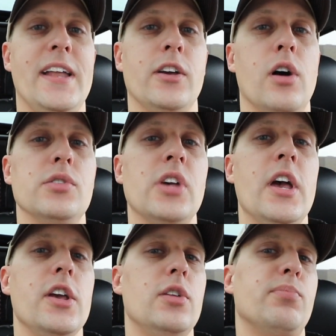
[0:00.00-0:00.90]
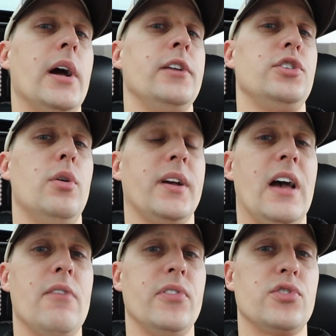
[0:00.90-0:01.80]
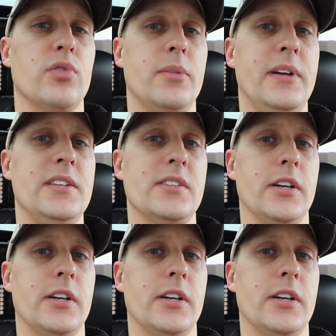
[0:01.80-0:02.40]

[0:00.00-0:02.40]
And he goes, Brian, do you know what confidence really means?